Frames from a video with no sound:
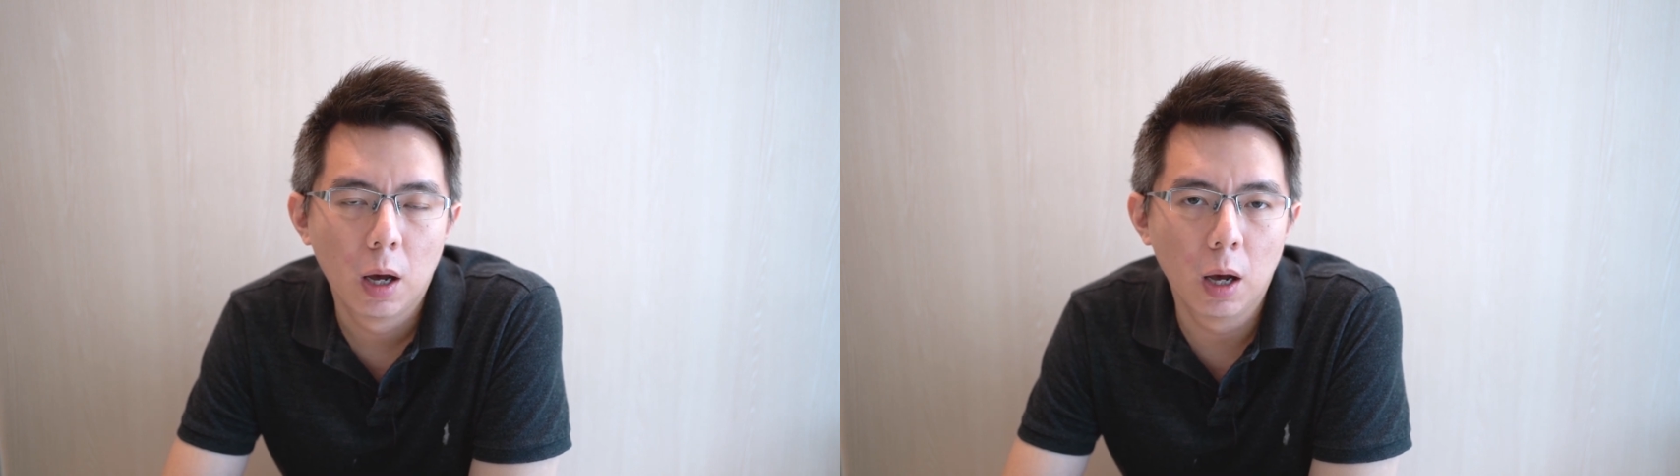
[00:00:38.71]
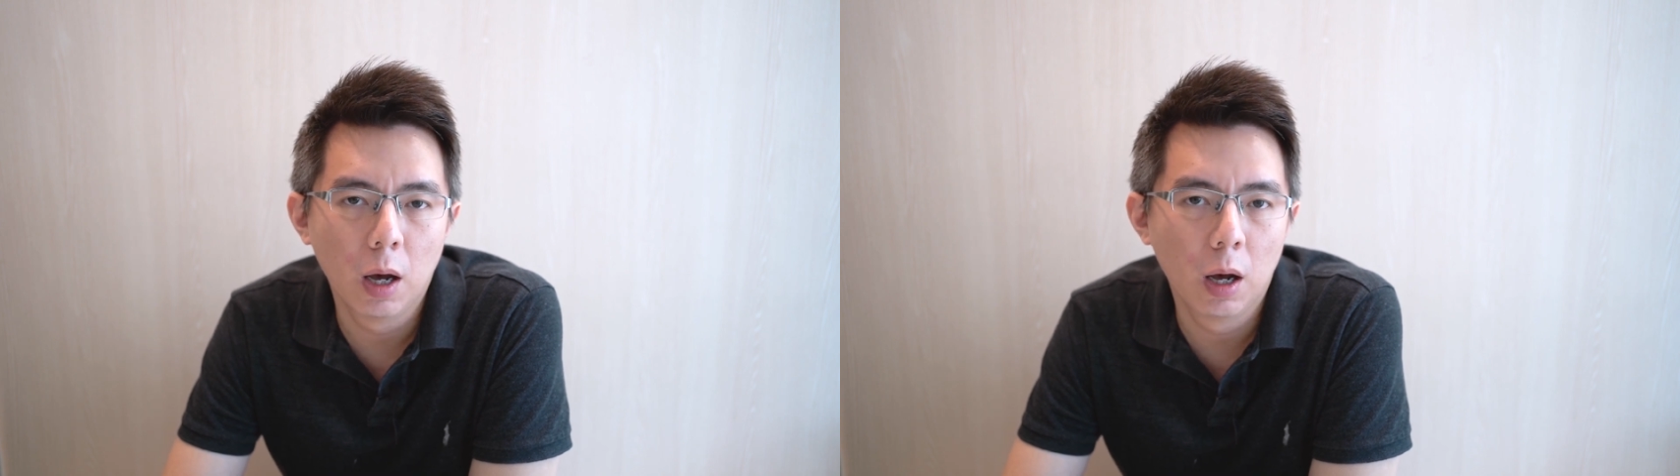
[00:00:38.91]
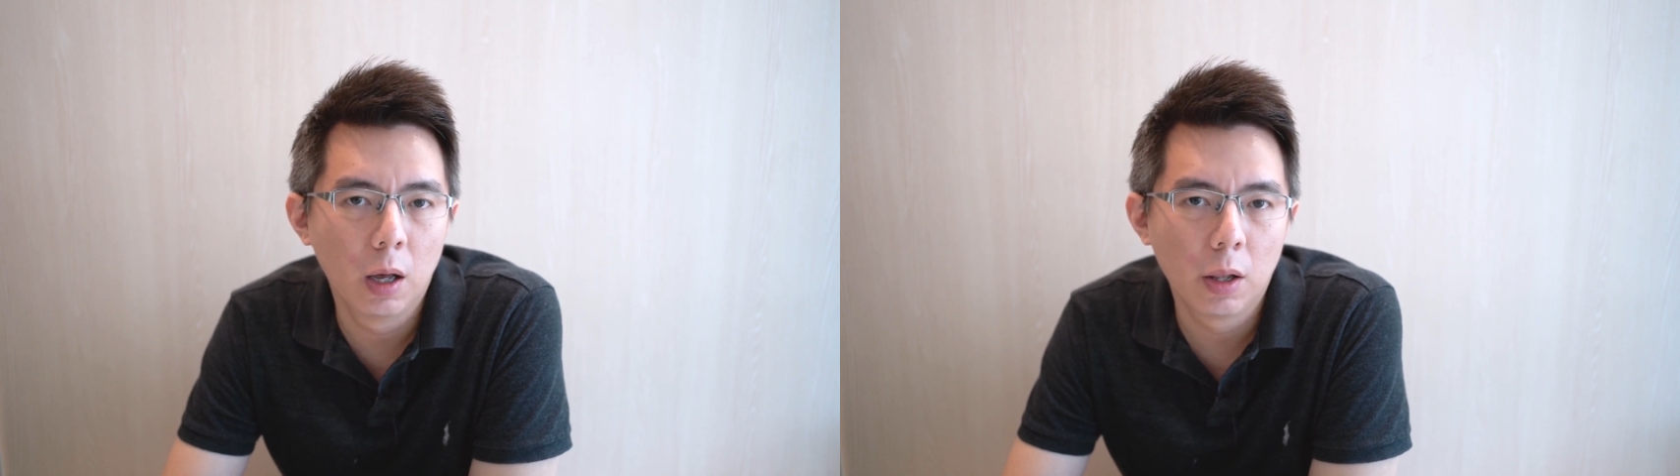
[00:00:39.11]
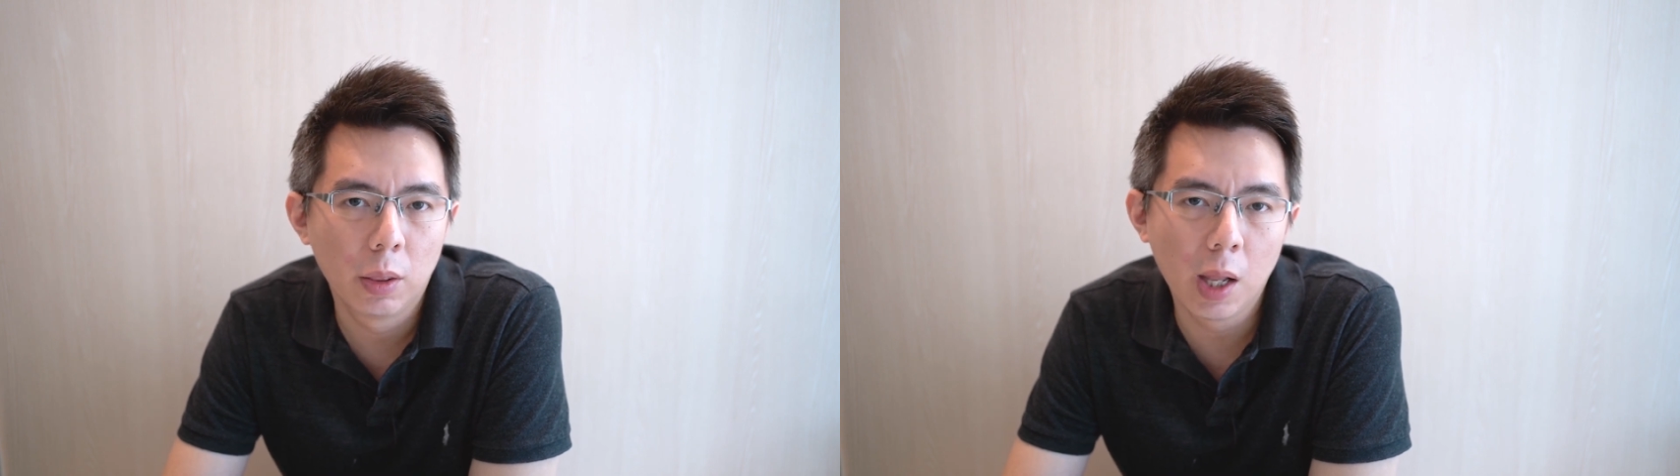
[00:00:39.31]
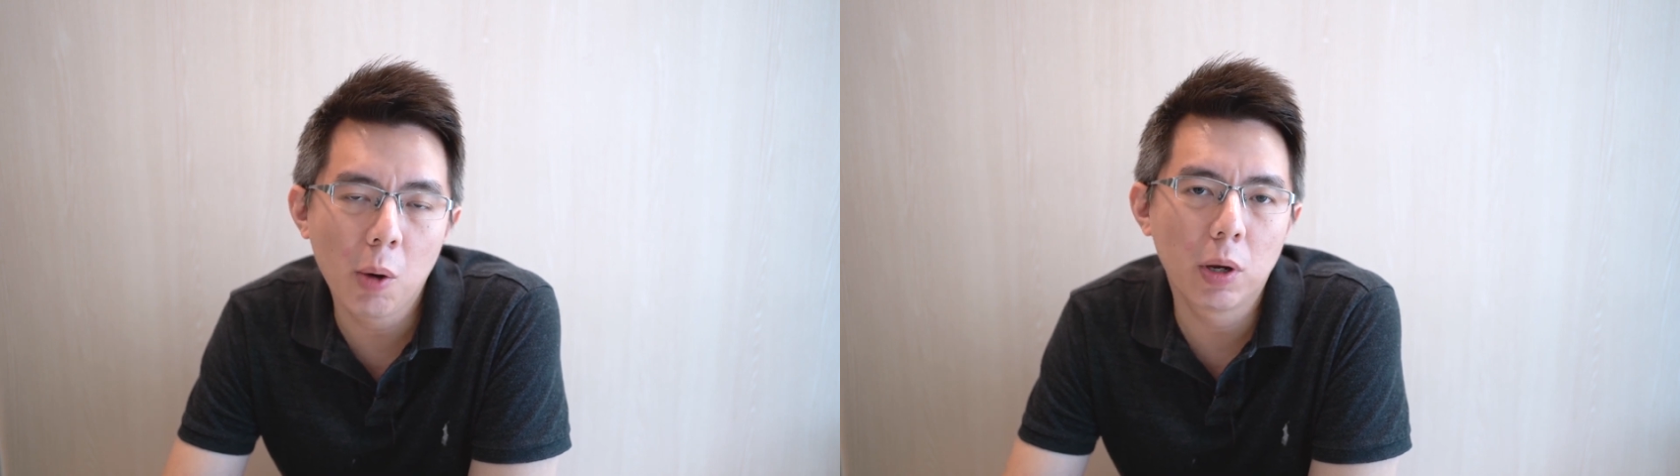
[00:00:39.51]

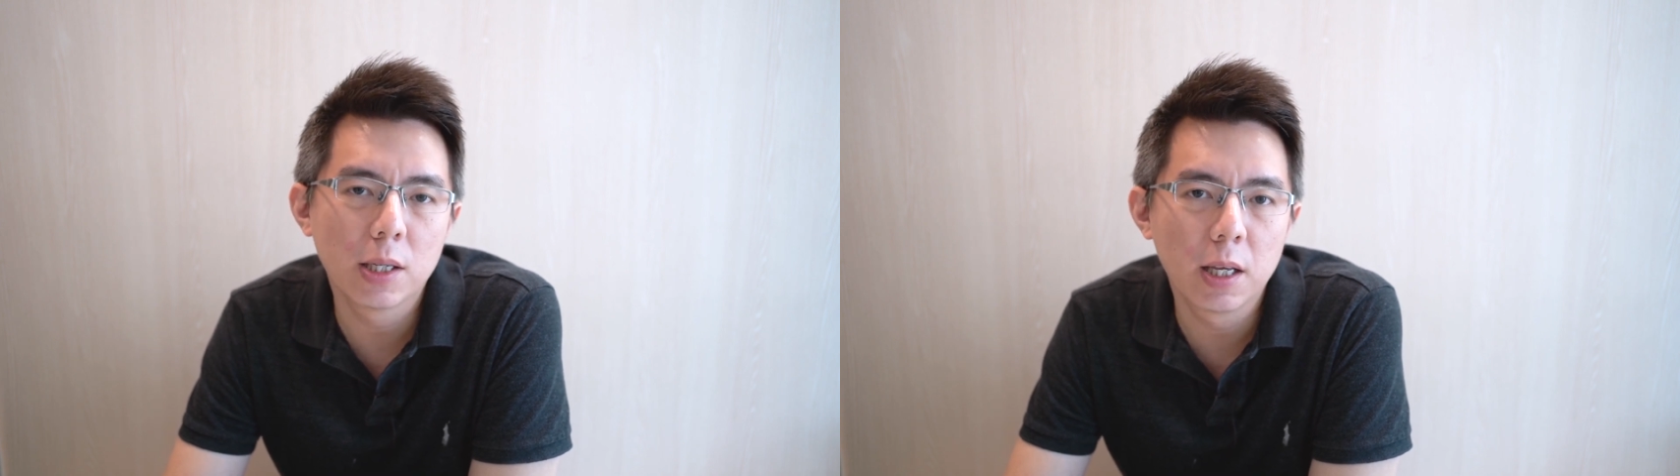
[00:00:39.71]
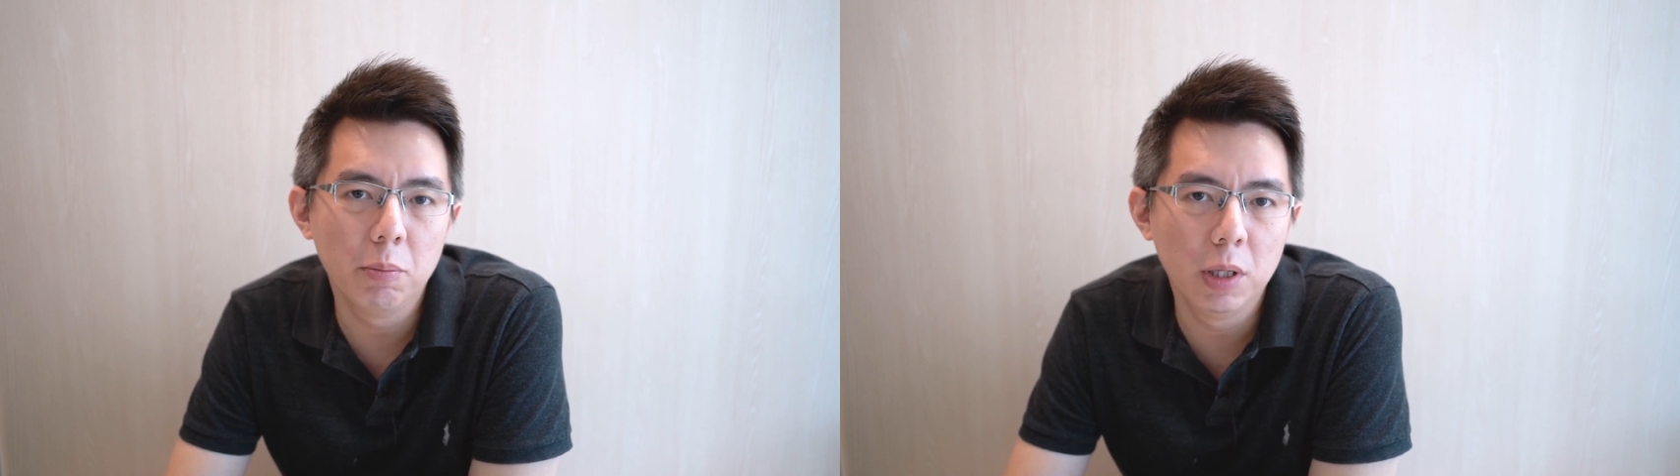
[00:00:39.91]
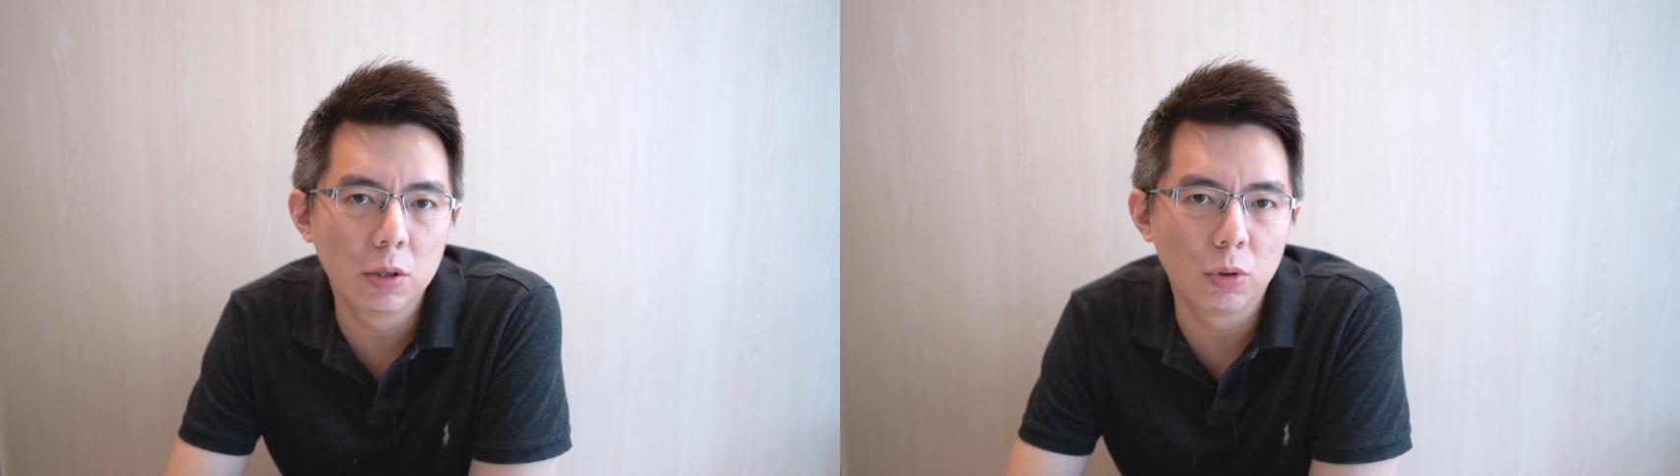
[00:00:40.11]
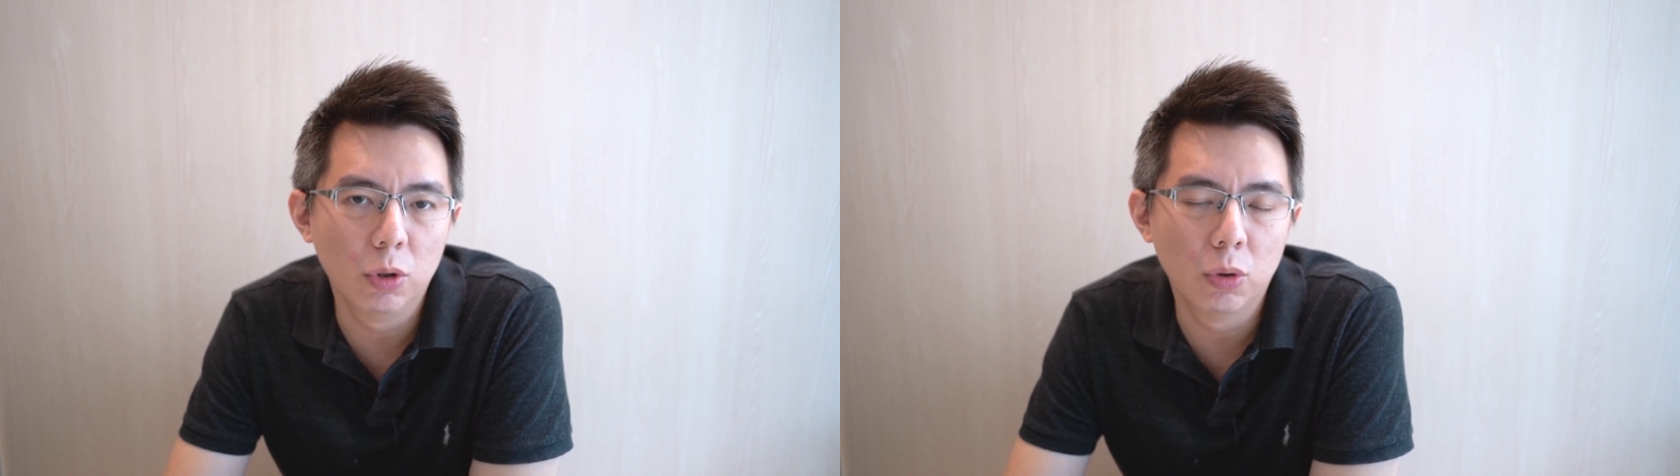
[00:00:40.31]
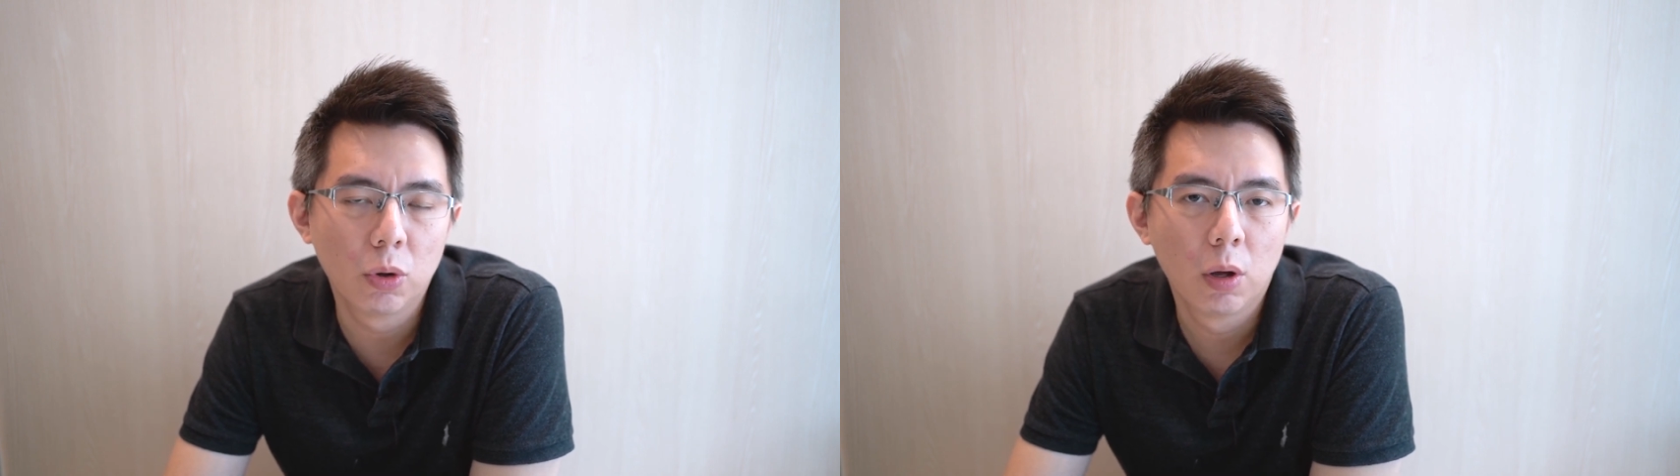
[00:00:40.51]
Now, what does that mean to
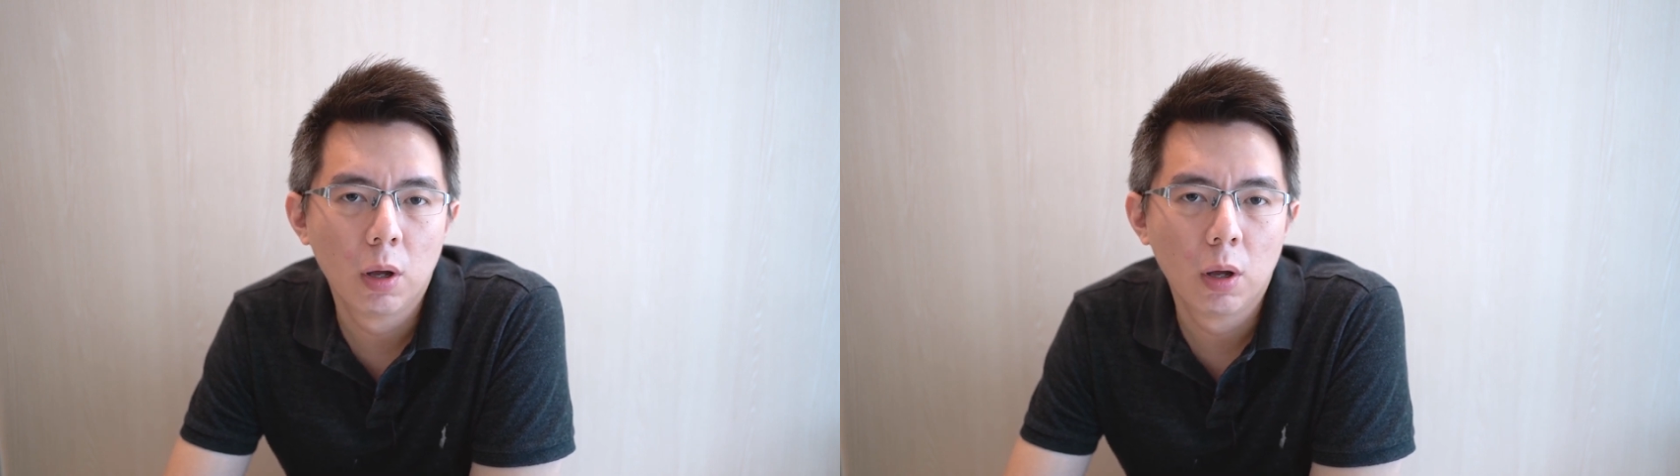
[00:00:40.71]
you?